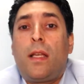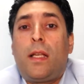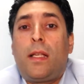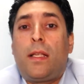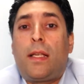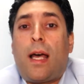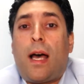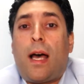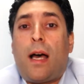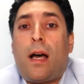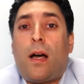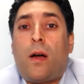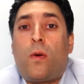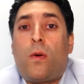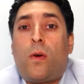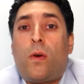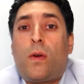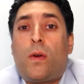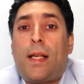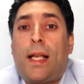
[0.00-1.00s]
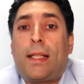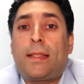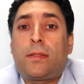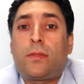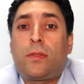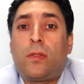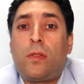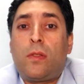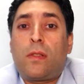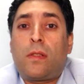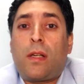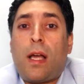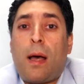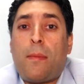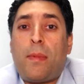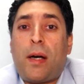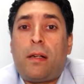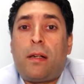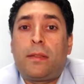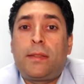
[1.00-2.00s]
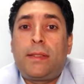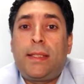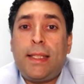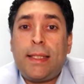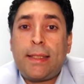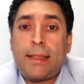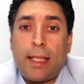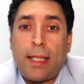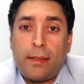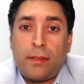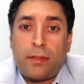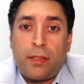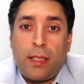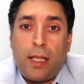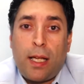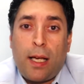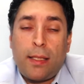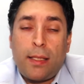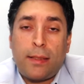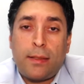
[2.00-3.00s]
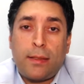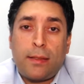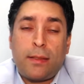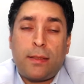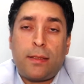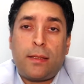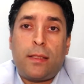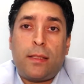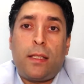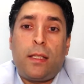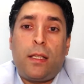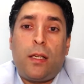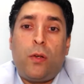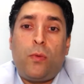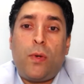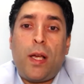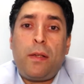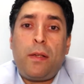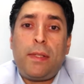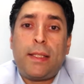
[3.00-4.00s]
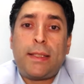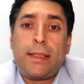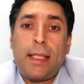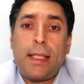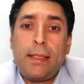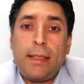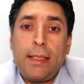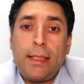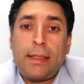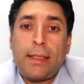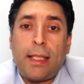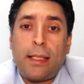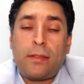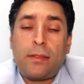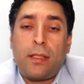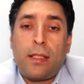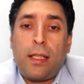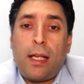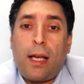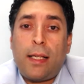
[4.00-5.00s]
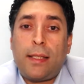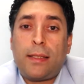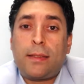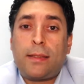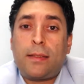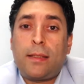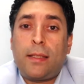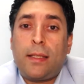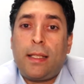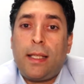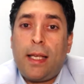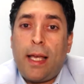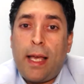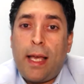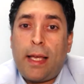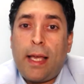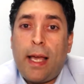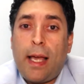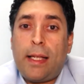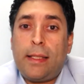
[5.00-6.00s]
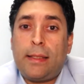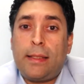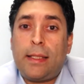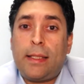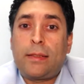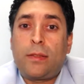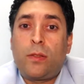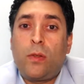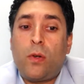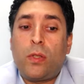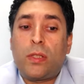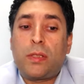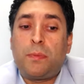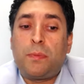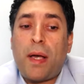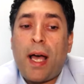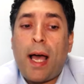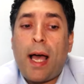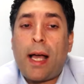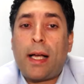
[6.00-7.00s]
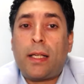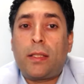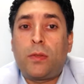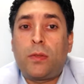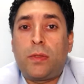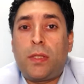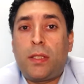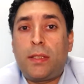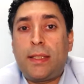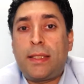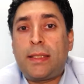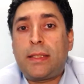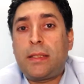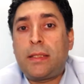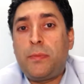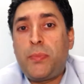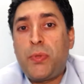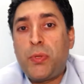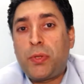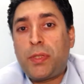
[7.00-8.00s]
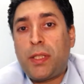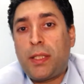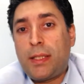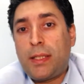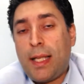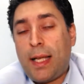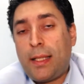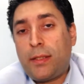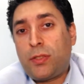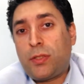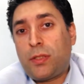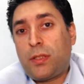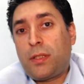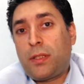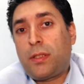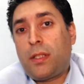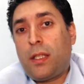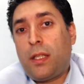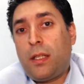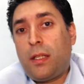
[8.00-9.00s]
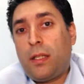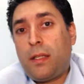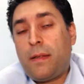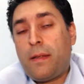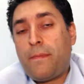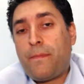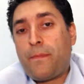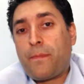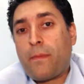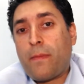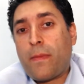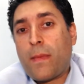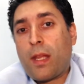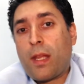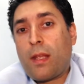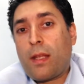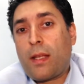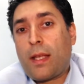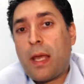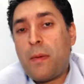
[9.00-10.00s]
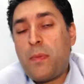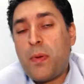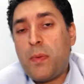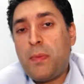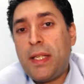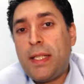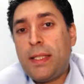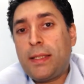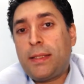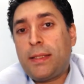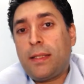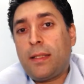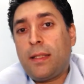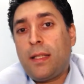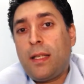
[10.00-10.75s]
Now, let's talk about decentralized. When we say decentralized, again, this goes back to the distributed ledger capability.